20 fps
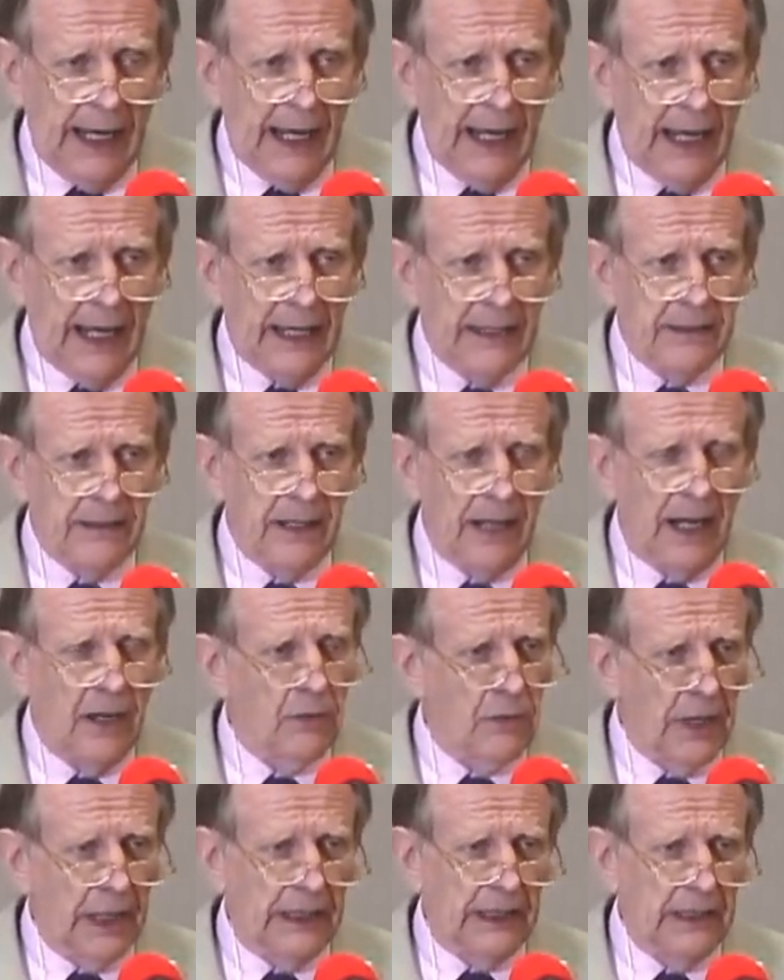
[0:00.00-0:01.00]
And I
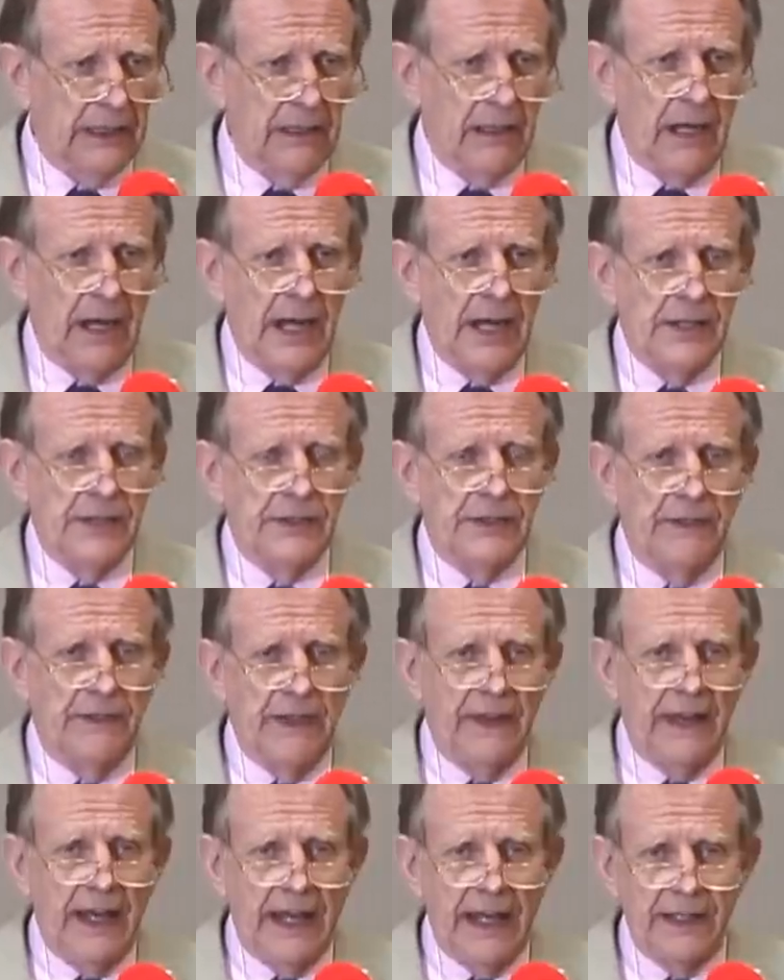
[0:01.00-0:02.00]
recognize
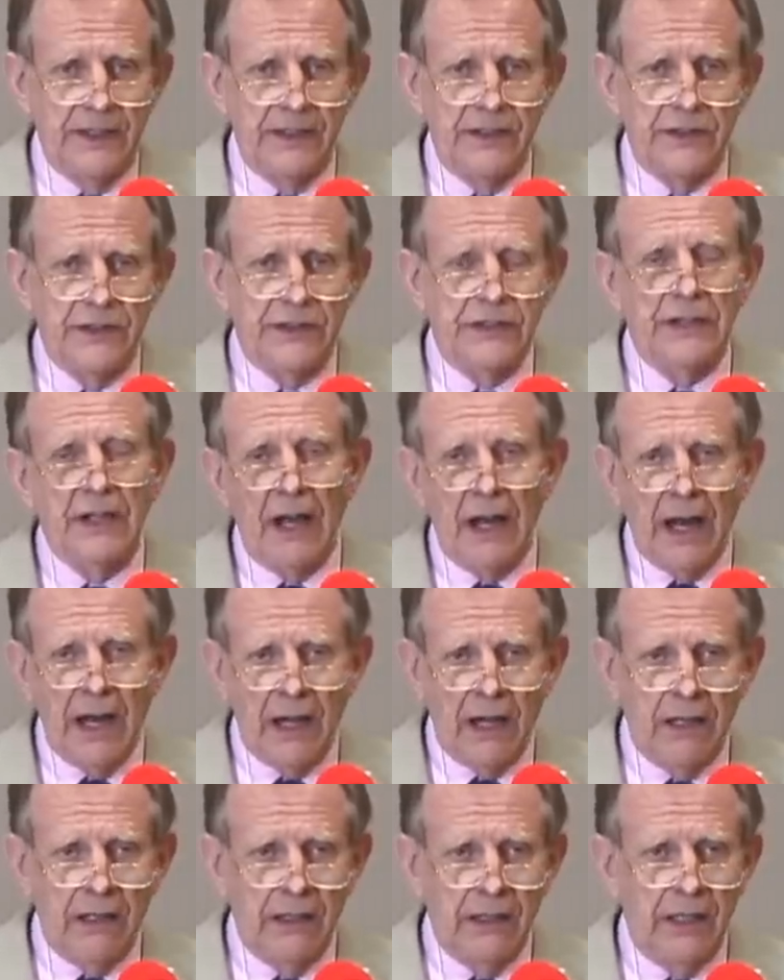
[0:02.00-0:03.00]
that that
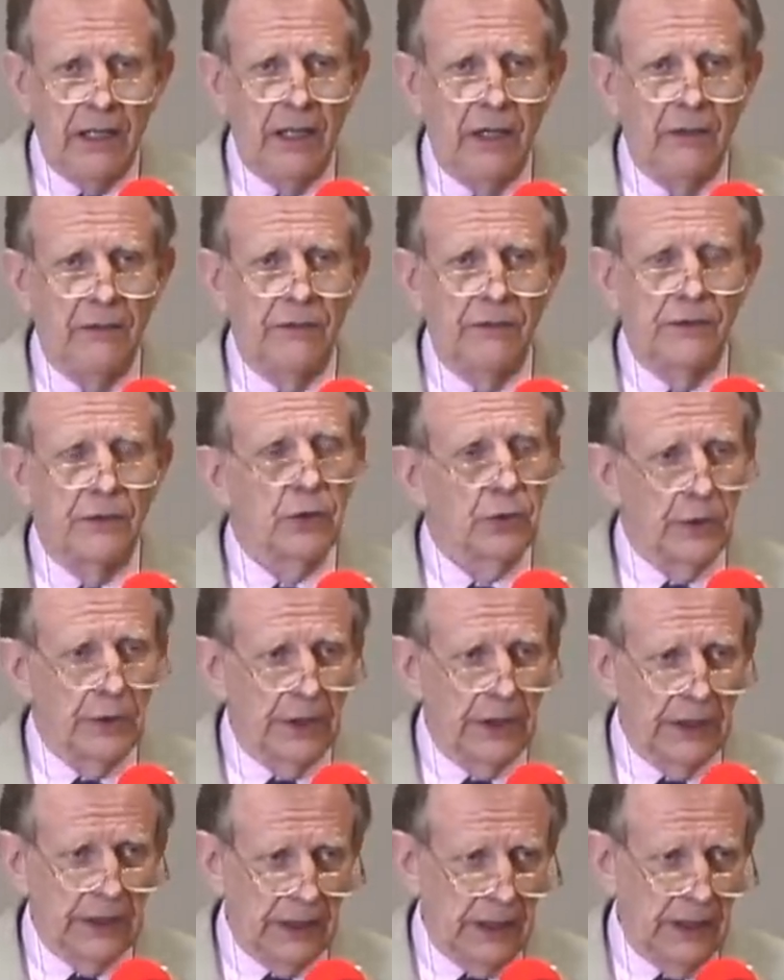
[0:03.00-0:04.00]
style of
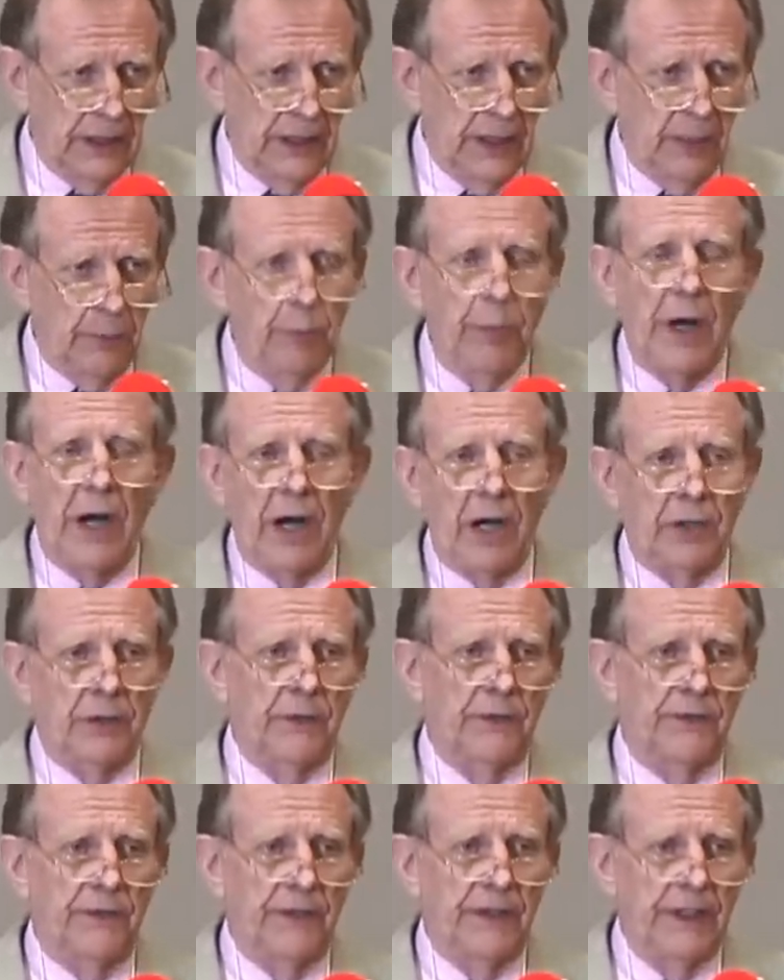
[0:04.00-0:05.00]
doing
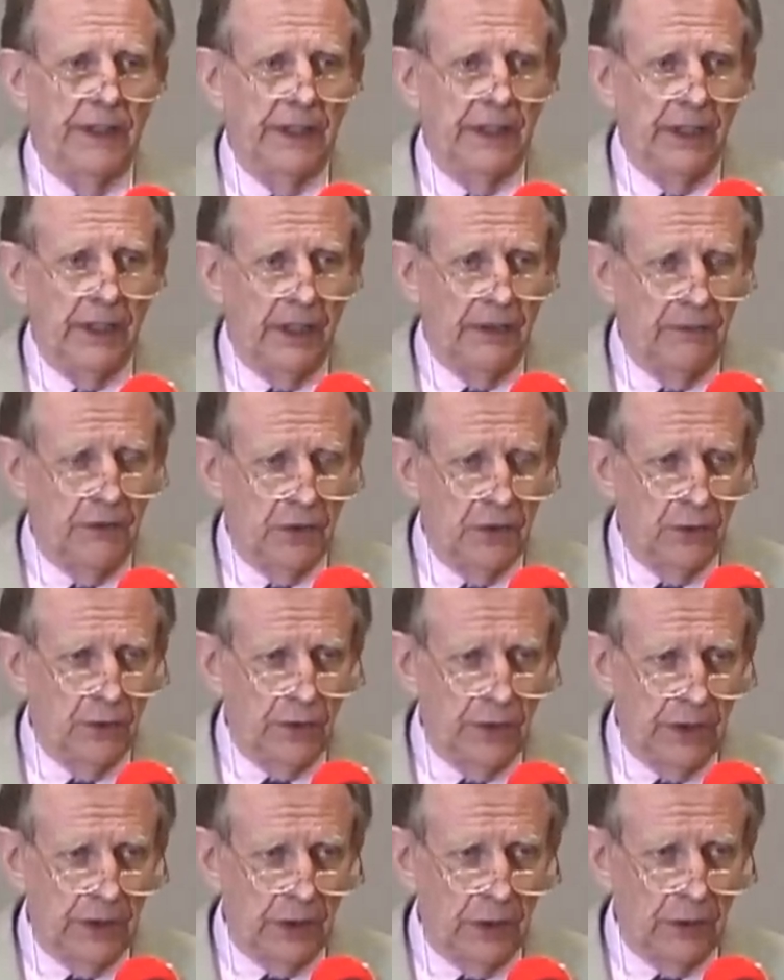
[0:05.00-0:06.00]
biography of
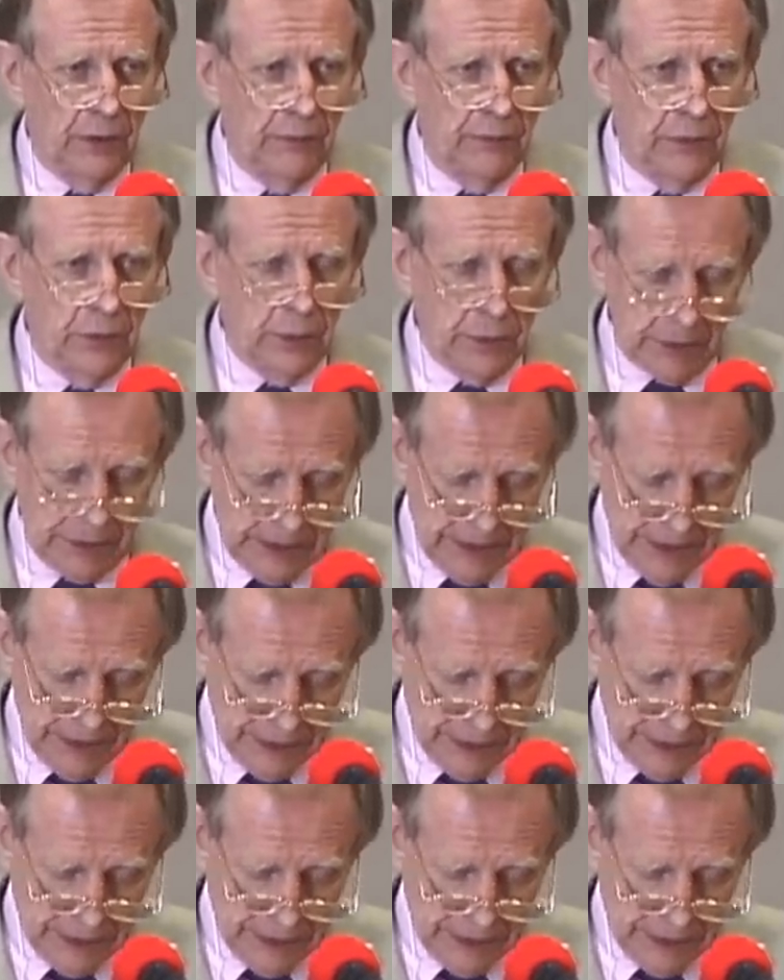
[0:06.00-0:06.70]
doing or doing